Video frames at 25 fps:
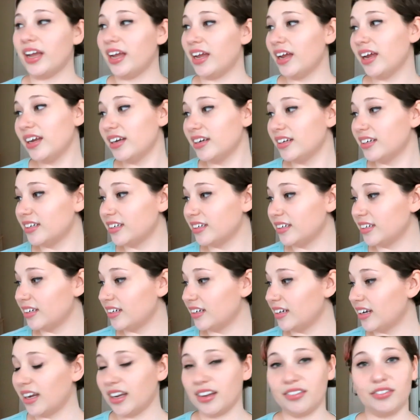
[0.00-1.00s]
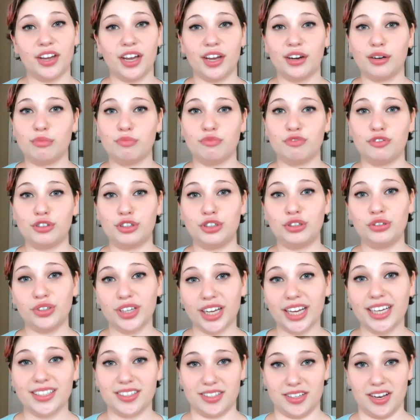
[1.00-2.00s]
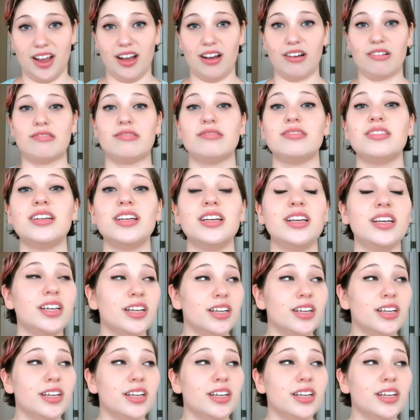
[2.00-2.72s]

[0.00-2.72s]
and I've had him for two days now.